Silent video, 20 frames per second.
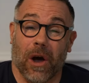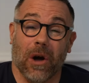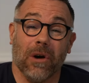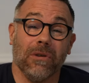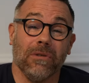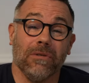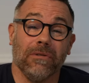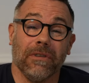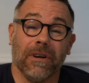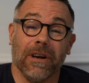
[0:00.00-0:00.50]

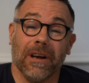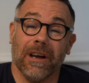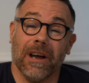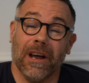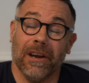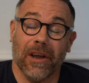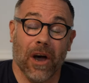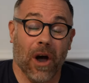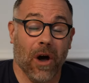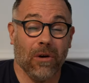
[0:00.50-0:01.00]
over
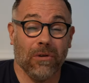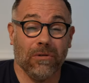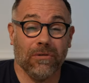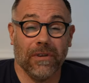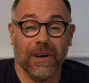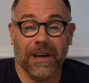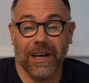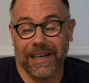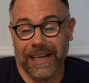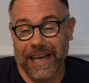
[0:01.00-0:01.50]
and
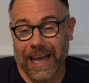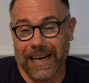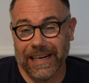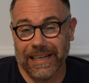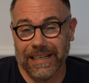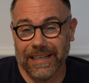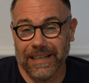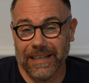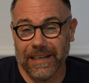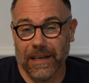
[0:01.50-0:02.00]
over again.